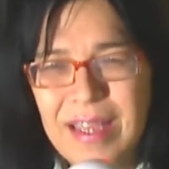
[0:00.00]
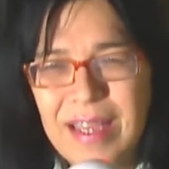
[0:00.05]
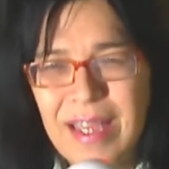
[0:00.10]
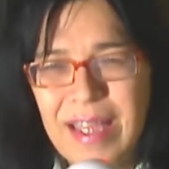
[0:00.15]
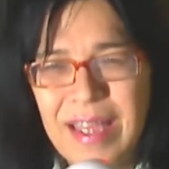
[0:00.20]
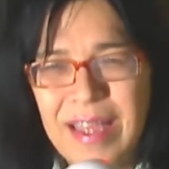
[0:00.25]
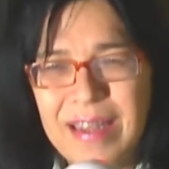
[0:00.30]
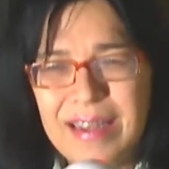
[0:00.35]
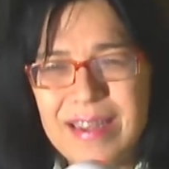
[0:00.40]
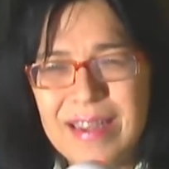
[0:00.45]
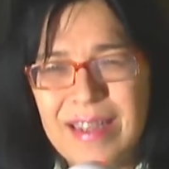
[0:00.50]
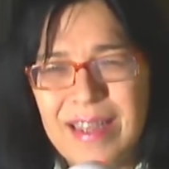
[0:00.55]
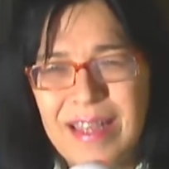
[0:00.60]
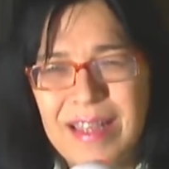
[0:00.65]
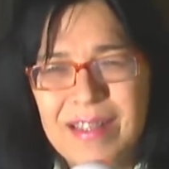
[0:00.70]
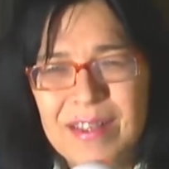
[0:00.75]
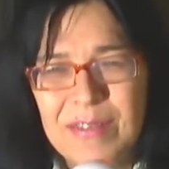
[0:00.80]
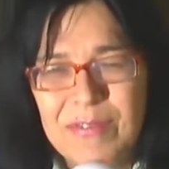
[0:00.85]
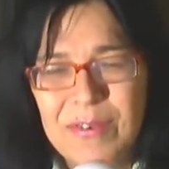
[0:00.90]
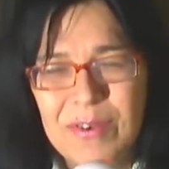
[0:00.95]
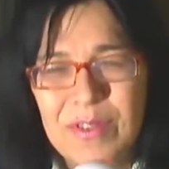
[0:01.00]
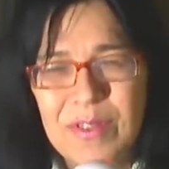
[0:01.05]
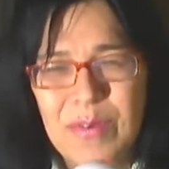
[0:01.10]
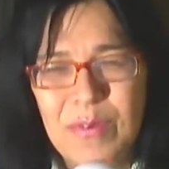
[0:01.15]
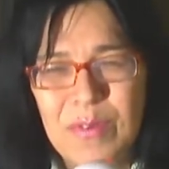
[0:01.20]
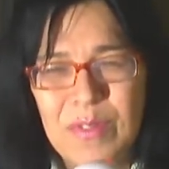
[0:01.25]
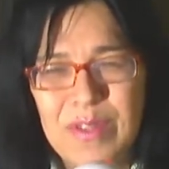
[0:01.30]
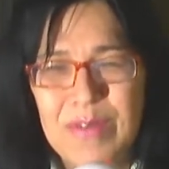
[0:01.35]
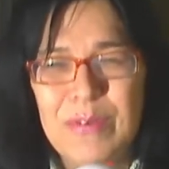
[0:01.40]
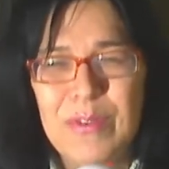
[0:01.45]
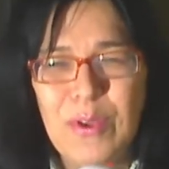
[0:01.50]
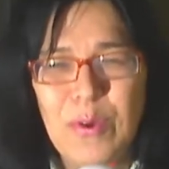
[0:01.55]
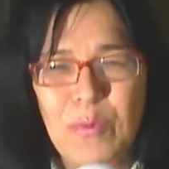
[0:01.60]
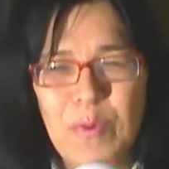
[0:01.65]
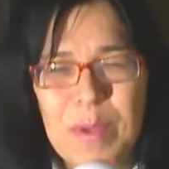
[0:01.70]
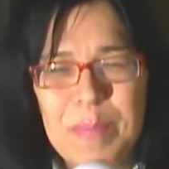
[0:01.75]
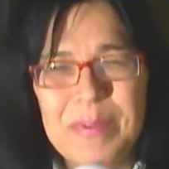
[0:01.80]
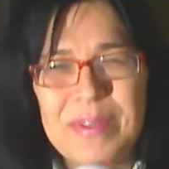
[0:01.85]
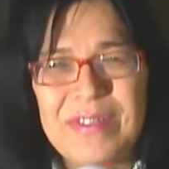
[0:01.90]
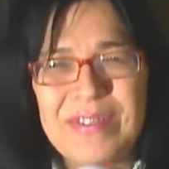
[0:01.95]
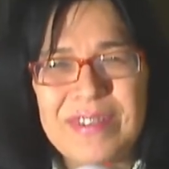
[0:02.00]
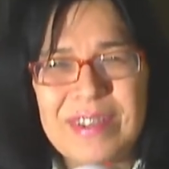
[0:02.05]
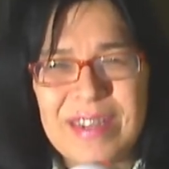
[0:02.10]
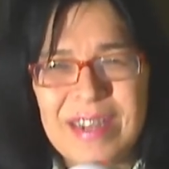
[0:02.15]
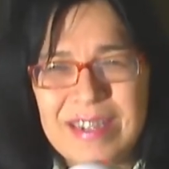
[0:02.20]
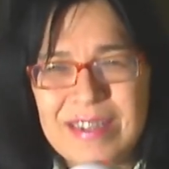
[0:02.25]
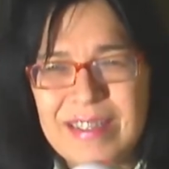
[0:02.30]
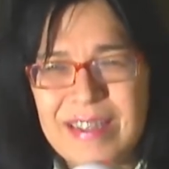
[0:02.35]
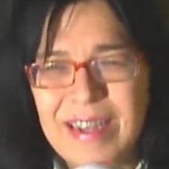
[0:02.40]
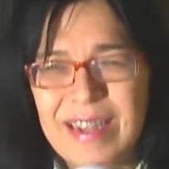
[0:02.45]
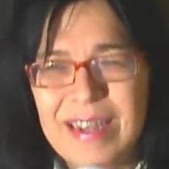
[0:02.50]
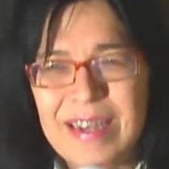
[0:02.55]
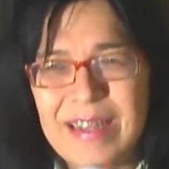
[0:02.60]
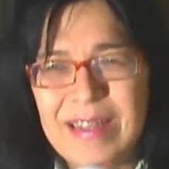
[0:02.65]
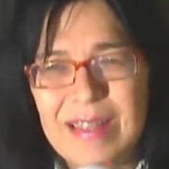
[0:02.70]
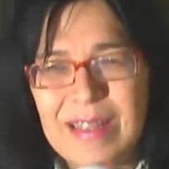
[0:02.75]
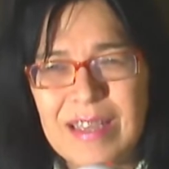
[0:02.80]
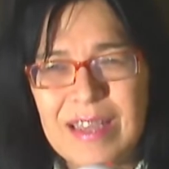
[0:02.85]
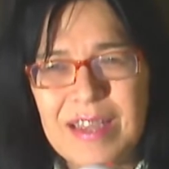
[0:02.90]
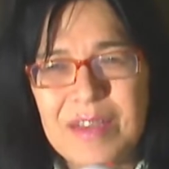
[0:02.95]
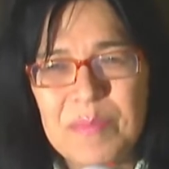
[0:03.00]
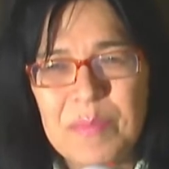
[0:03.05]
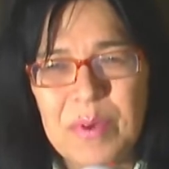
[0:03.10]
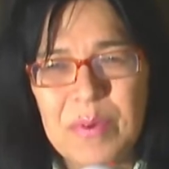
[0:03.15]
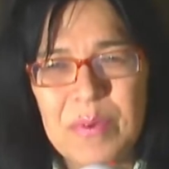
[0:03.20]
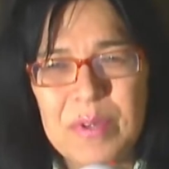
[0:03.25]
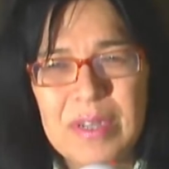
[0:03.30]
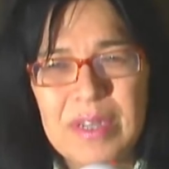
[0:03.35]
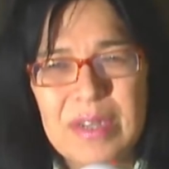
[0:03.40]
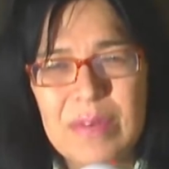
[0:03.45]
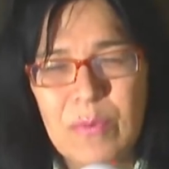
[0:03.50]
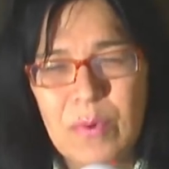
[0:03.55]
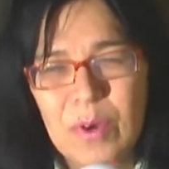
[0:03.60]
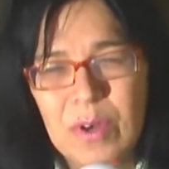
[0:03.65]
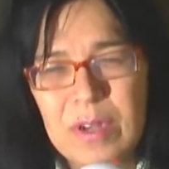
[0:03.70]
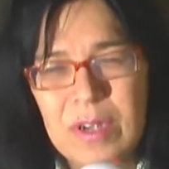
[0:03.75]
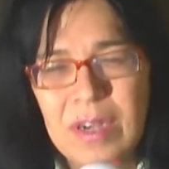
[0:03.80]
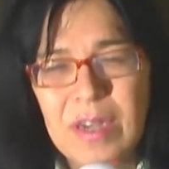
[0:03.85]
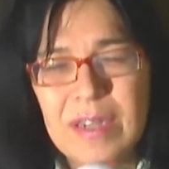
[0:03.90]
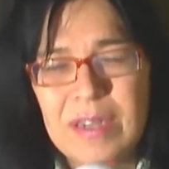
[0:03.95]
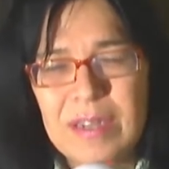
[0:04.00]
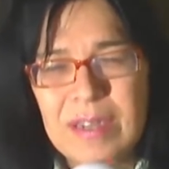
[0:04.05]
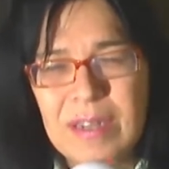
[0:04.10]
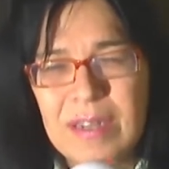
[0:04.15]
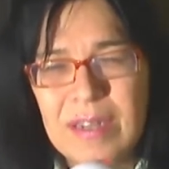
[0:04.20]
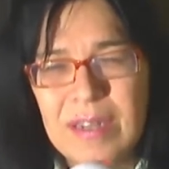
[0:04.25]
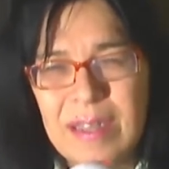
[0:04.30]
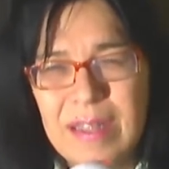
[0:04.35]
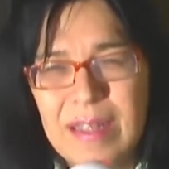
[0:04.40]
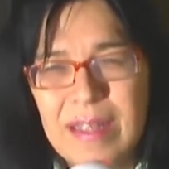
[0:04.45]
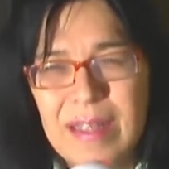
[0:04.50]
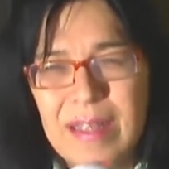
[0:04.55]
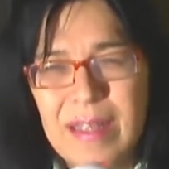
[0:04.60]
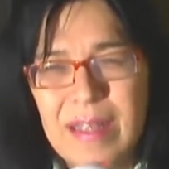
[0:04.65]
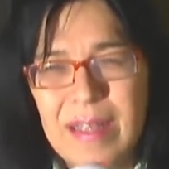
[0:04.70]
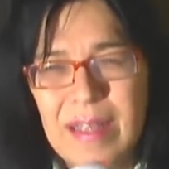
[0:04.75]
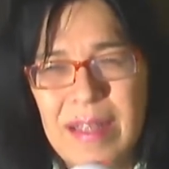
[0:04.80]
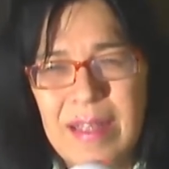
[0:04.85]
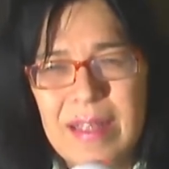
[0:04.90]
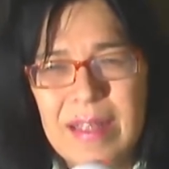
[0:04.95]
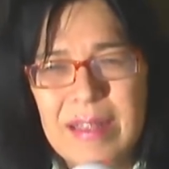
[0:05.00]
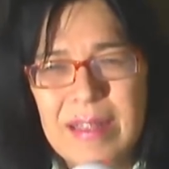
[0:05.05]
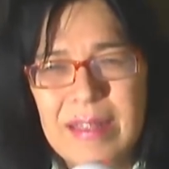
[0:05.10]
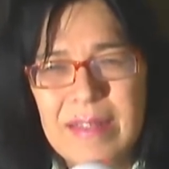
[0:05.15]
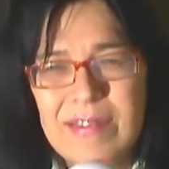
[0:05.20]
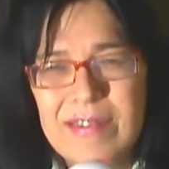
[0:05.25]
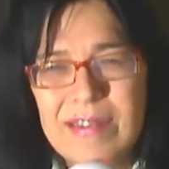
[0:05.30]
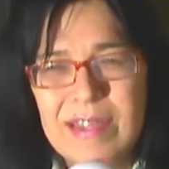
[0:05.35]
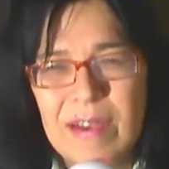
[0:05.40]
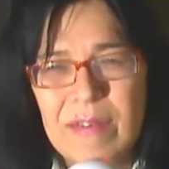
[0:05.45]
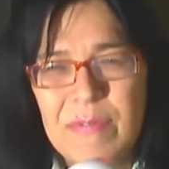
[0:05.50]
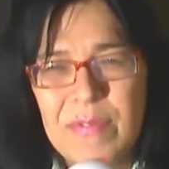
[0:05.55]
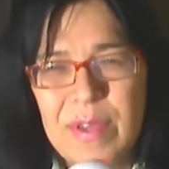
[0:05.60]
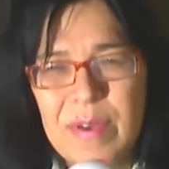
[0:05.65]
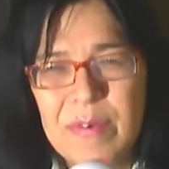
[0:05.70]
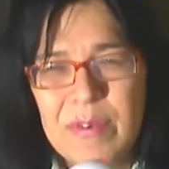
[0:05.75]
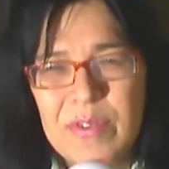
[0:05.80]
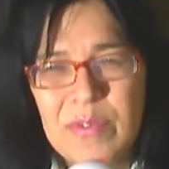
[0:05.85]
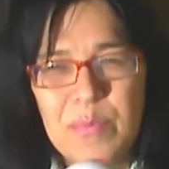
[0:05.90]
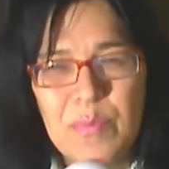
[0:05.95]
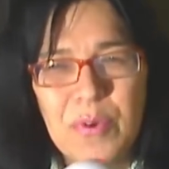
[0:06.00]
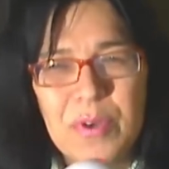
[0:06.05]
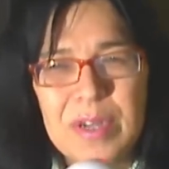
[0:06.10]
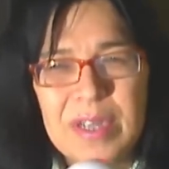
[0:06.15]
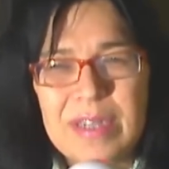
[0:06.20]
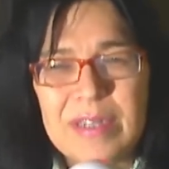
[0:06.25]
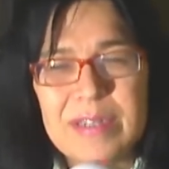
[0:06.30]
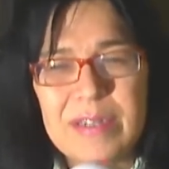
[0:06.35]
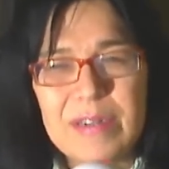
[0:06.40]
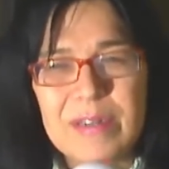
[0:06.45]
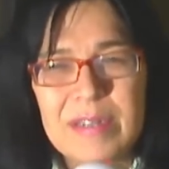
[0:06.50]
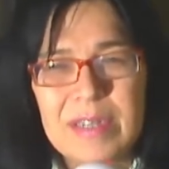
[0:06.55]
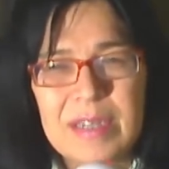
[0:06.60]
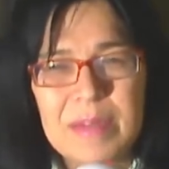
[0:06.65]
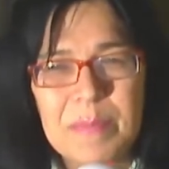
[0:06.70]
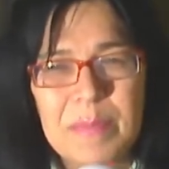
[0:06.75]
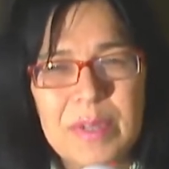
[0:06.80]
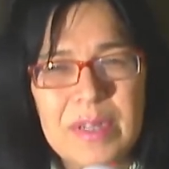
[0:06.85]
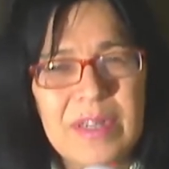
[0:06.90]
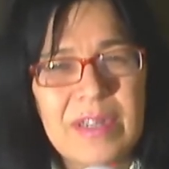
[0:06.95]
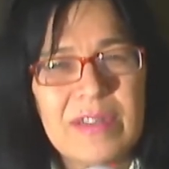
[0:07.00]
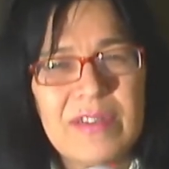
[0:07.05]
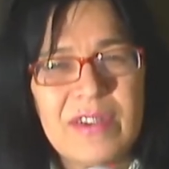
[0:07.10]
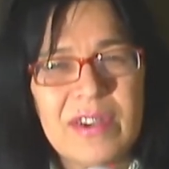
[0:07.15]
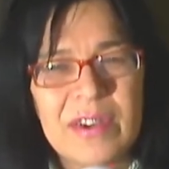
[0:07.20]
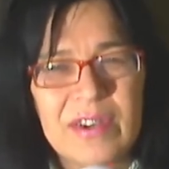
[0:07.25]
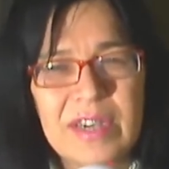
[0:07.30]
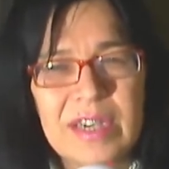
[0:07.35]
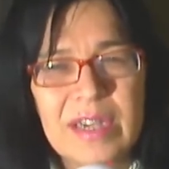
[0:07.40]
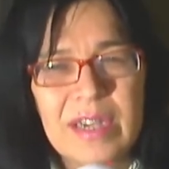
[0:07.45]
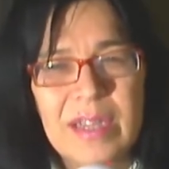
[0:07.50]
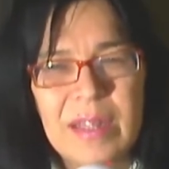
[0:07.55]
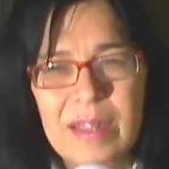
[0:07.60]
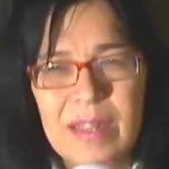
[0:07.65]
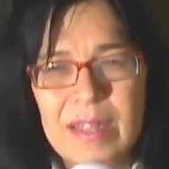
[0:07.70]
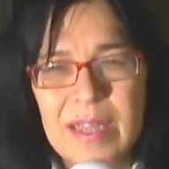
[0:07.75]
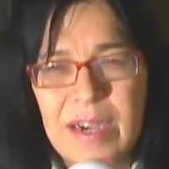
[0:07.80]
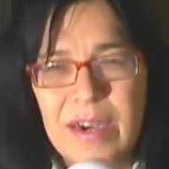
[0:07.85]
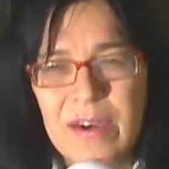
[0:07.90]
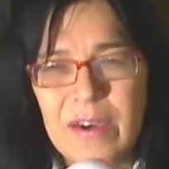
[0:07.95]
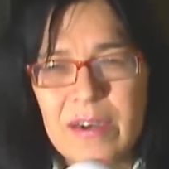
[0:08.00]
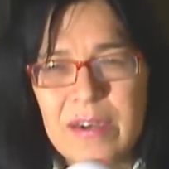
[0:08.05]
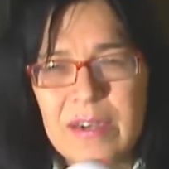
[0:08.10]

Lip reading: And of course, there were no weapons connected to anything, but we did work on stuff that was pretty clearly military there.